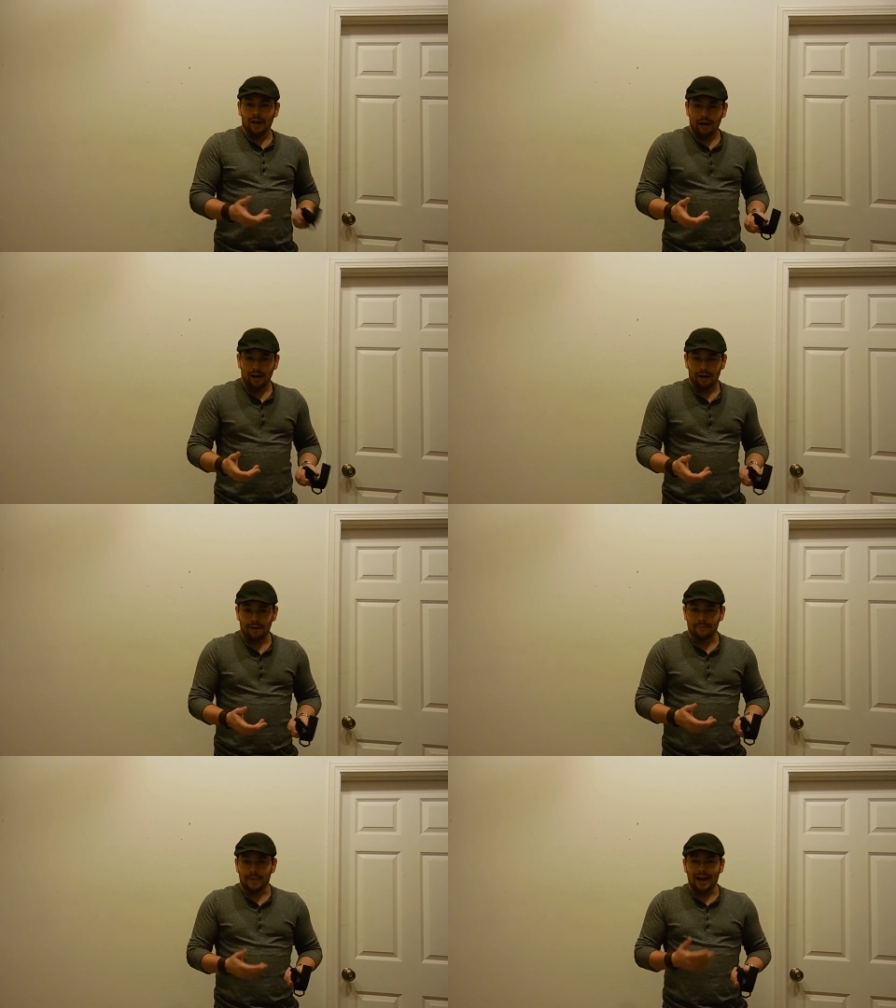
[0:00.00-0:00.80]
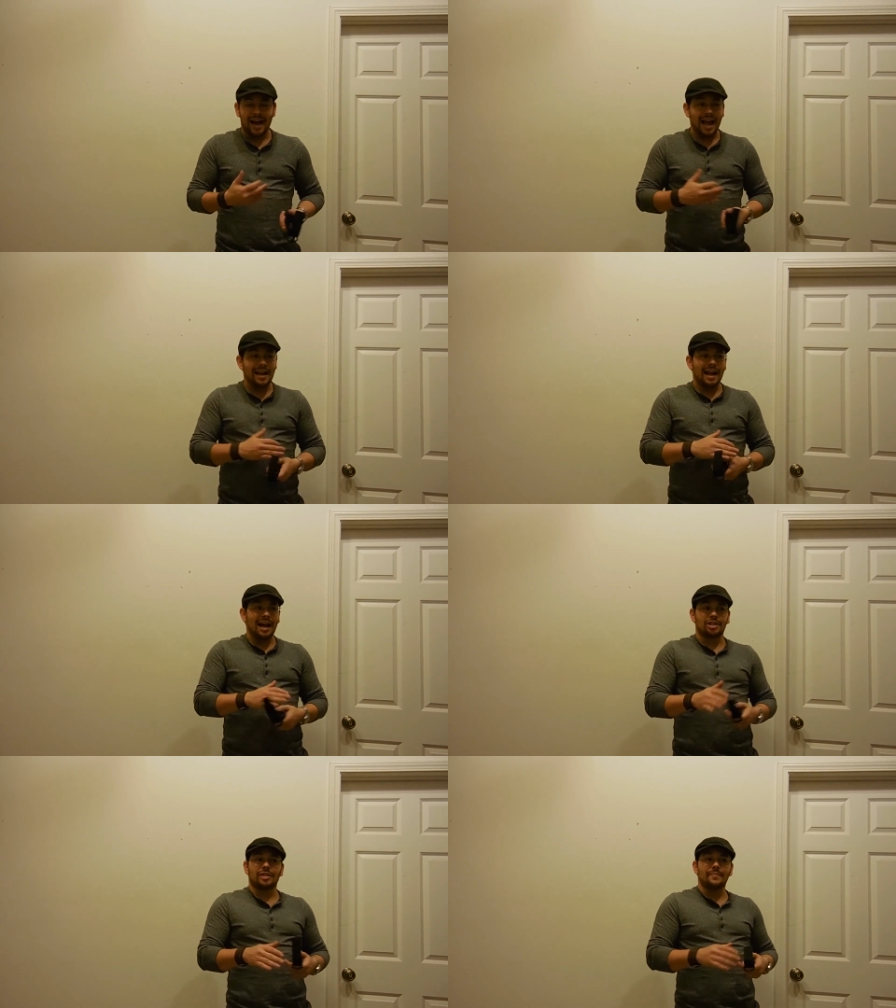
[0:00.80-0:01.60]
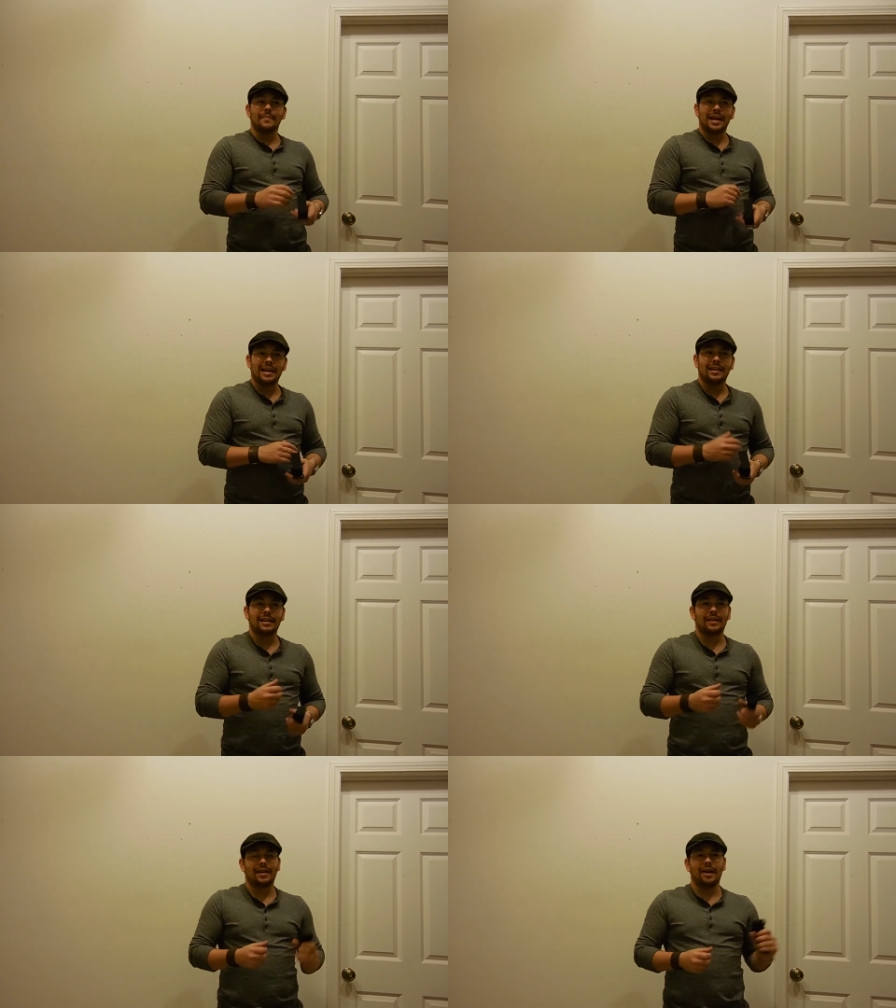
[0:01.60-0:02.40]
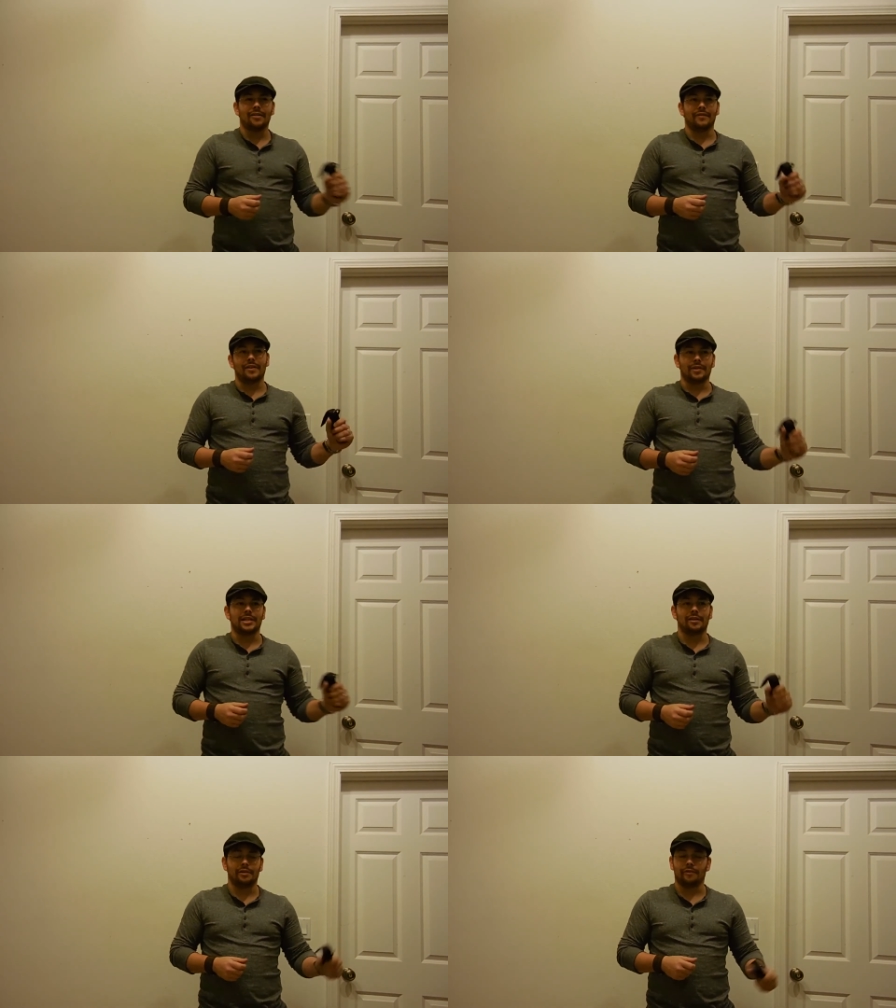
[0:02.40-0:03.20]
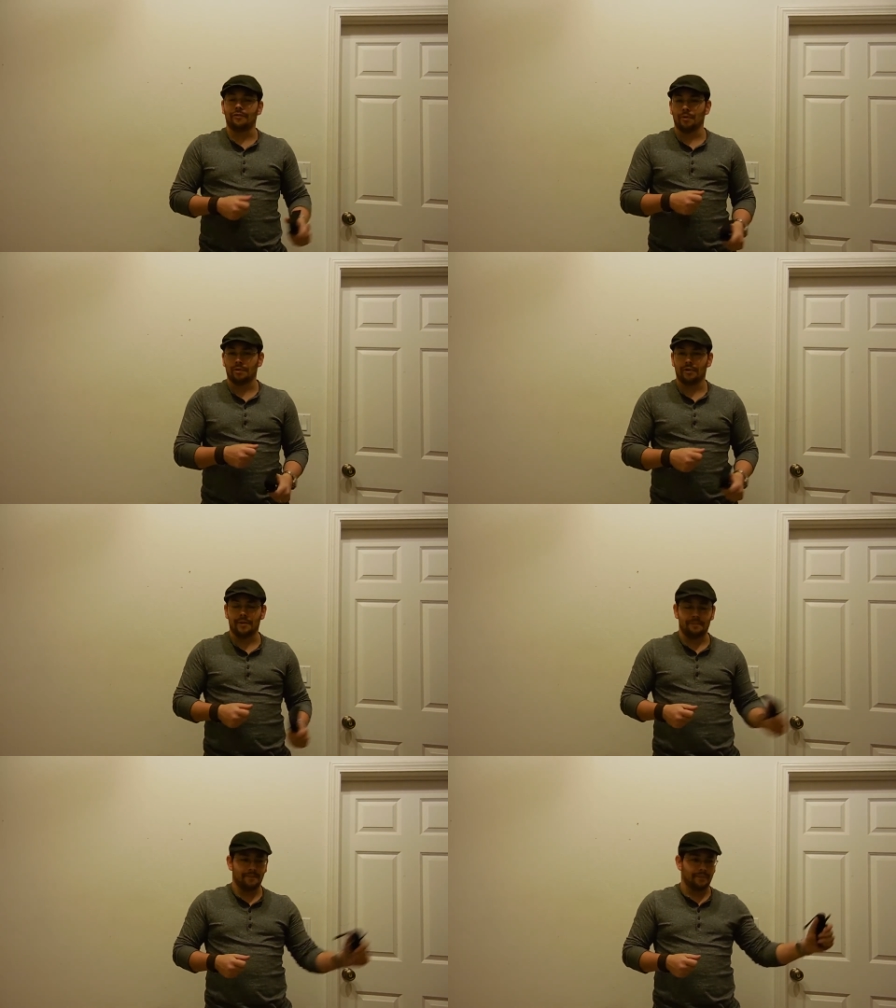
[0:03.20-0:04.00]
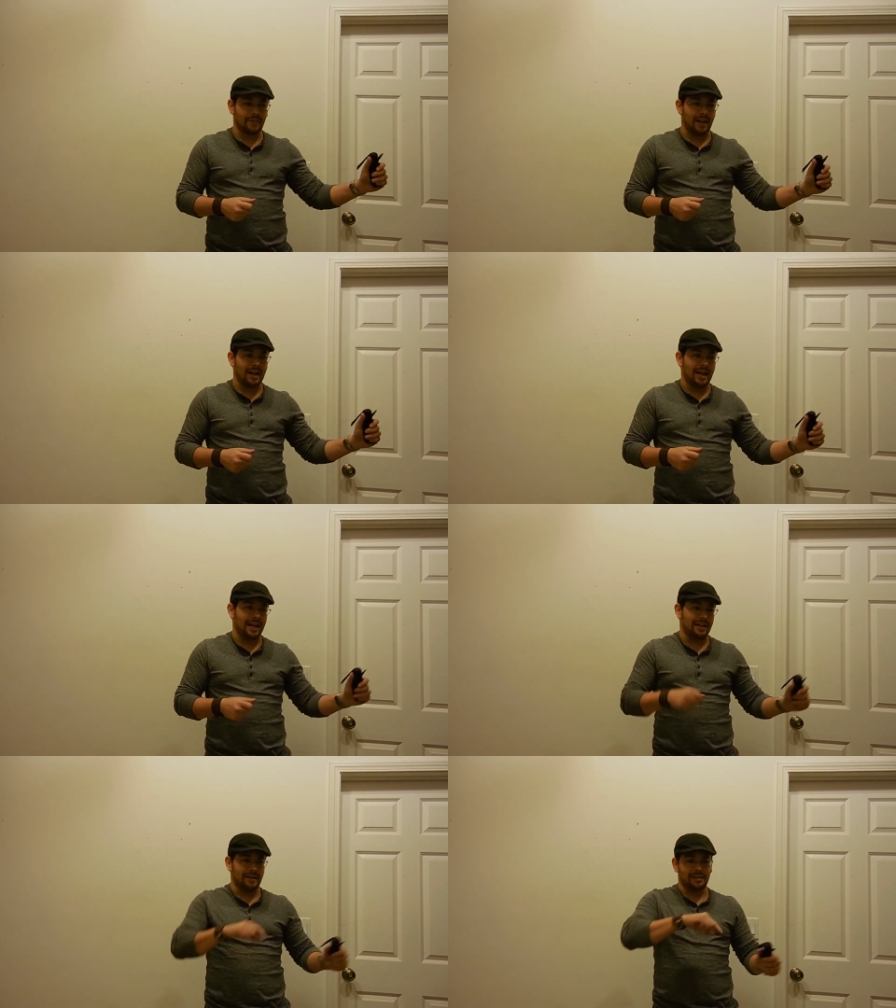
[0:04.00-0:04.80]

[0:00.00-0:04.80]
I actually made out of a Retaliator foregrip a